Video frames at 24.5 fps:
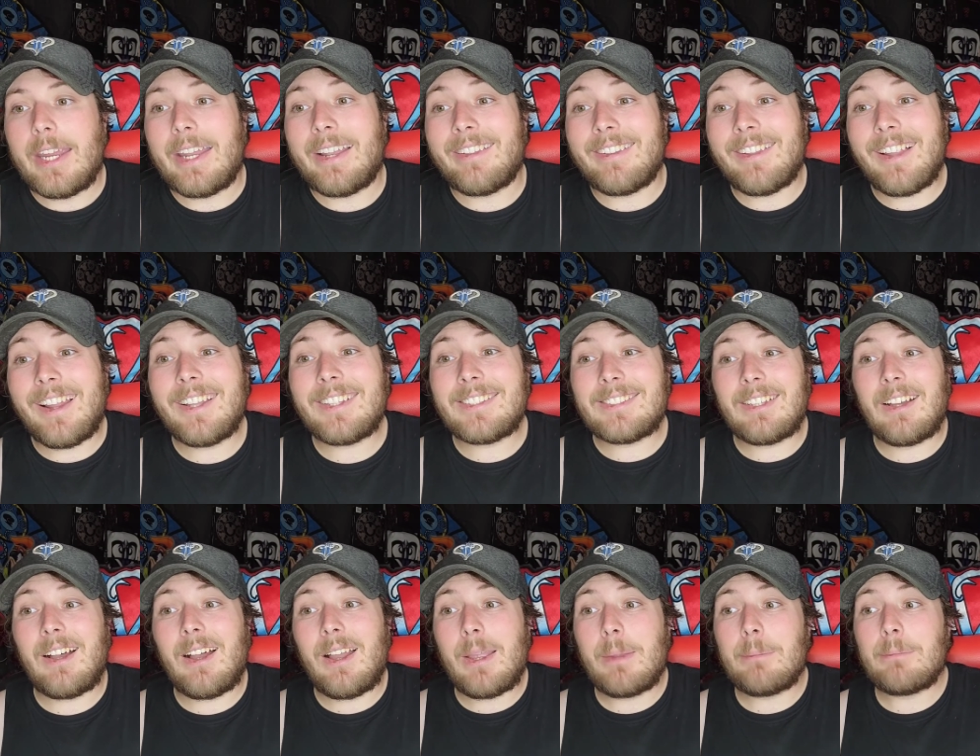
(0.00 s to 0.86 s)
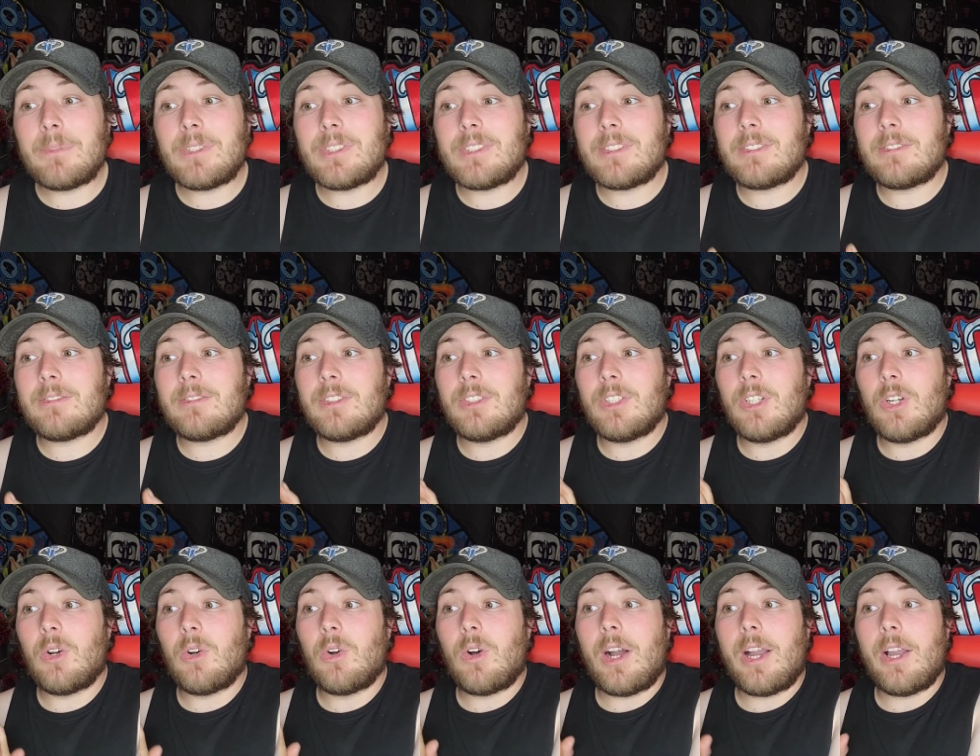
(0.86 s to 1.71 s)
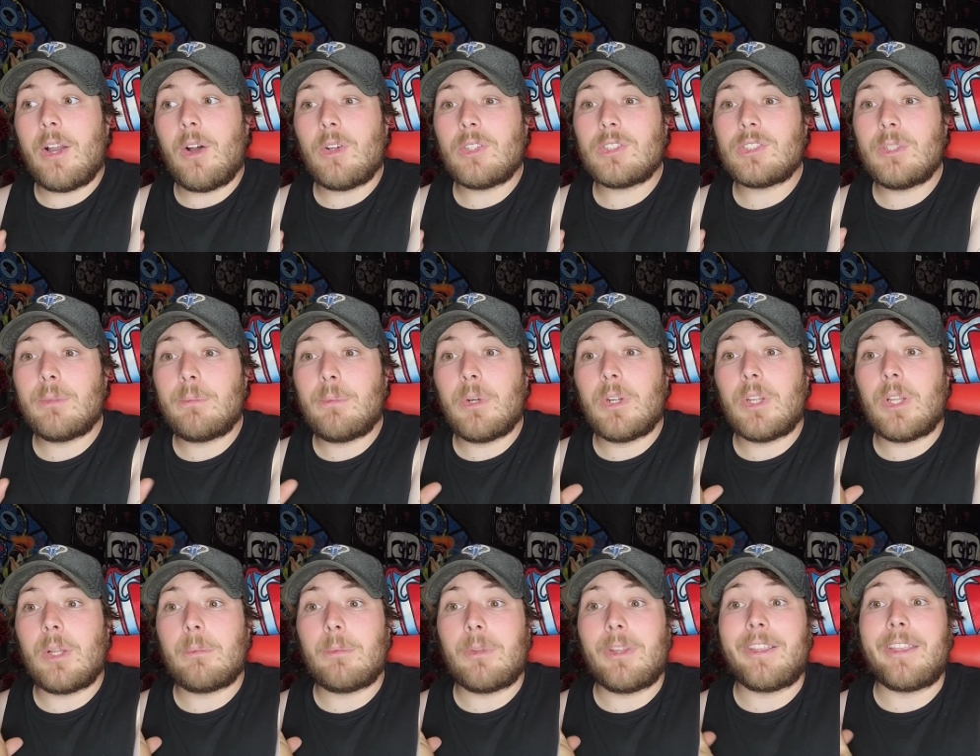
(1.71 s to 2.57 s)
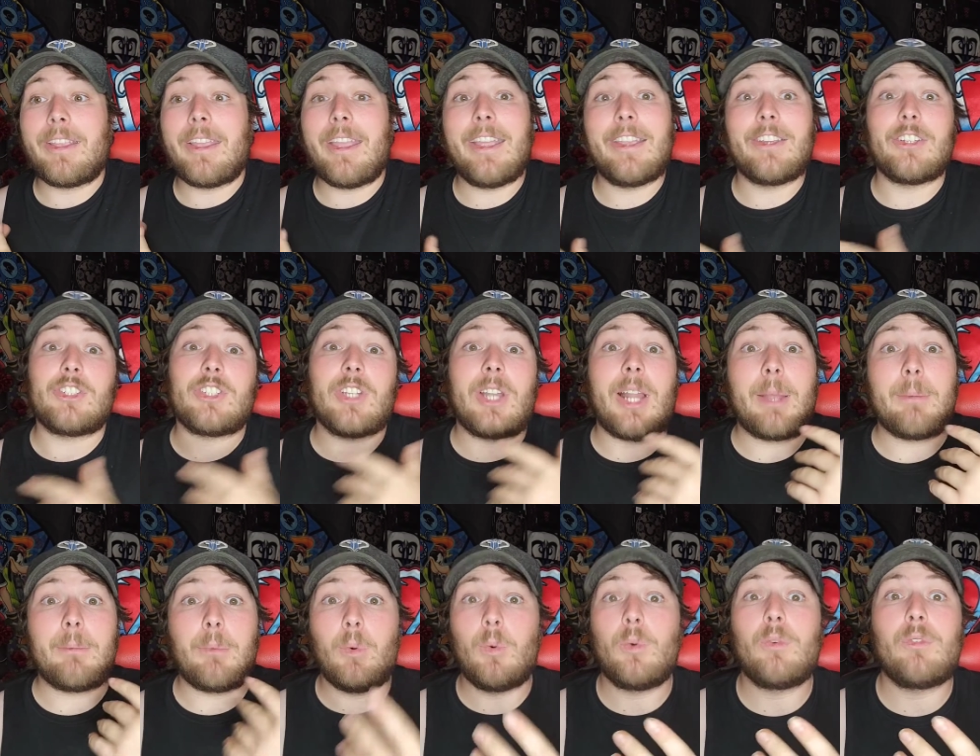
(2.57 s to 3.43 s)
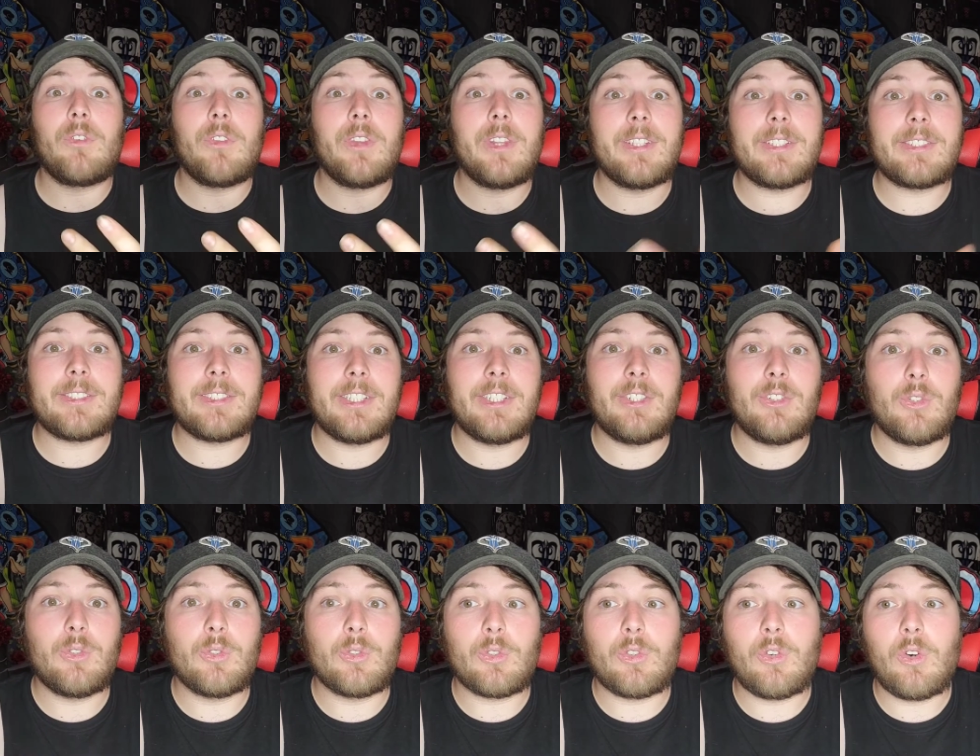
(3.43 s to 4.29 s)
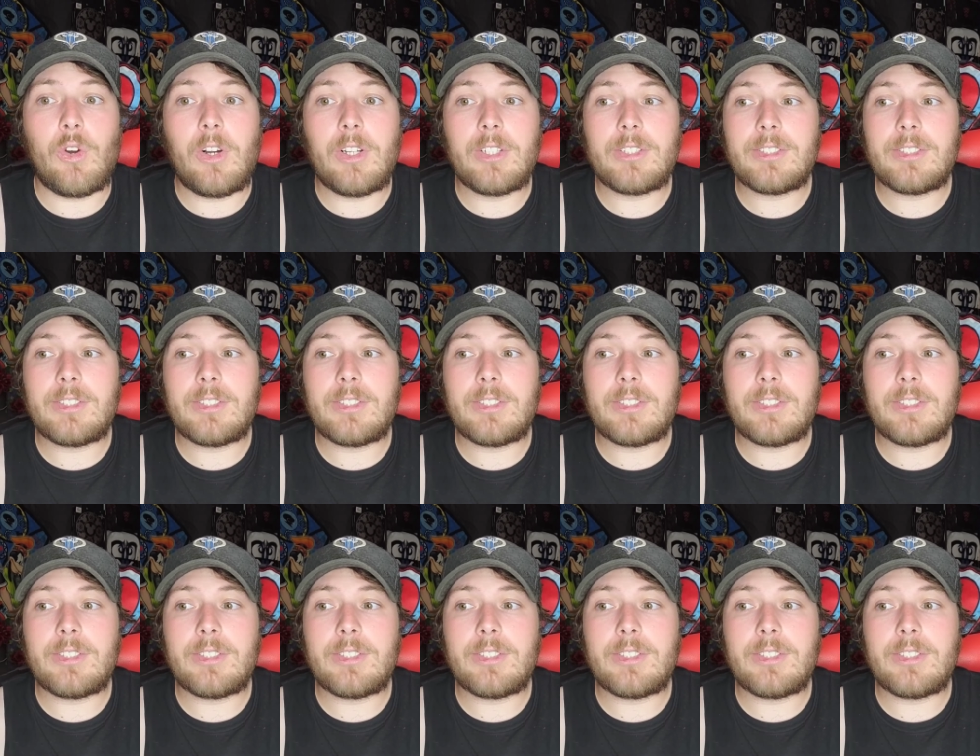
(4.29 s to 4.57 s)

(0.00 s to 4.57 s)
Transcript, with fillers: And a lot of times, you know, I also put up like, hey, should I pull for this in Union